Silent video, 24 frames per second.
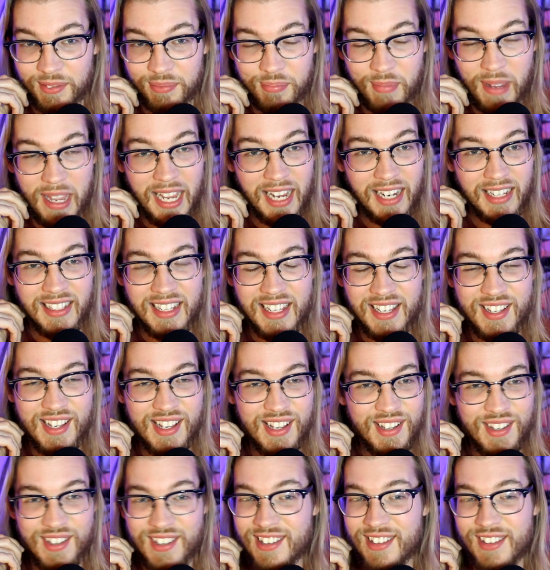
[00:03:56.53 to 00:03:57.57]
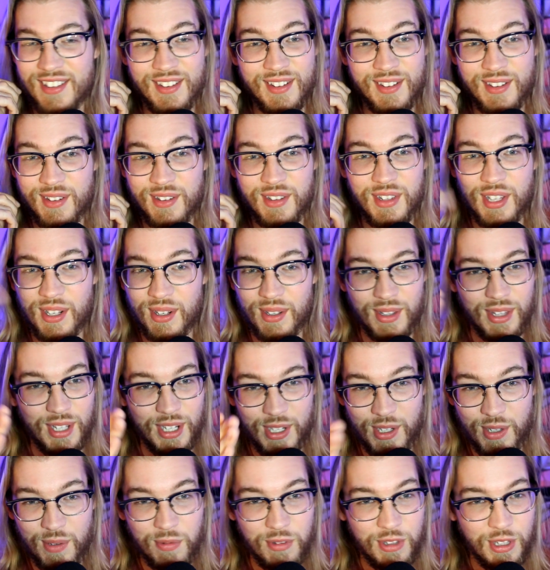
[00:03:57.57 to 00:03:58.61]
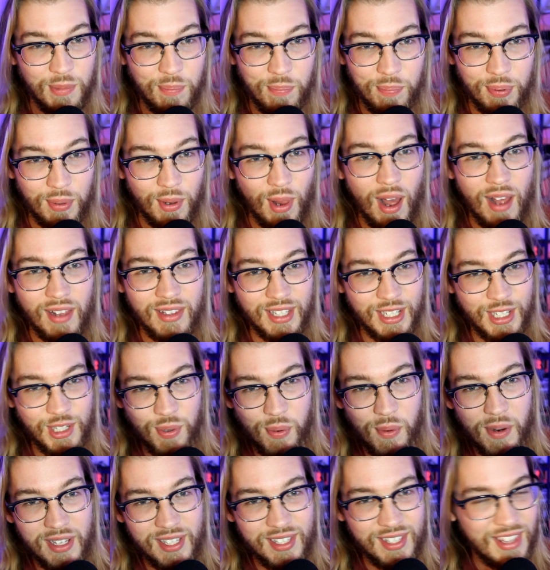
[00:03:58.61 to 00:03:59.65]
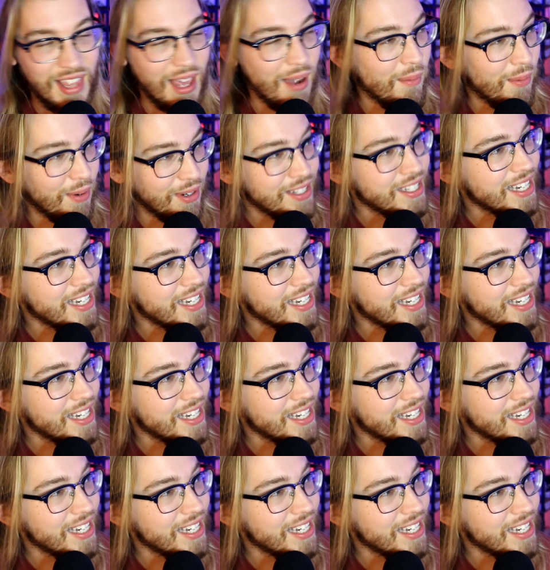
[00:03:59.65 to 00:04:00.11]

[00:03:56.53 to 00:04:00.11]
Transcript: Man, this is the the the plot the twist that we're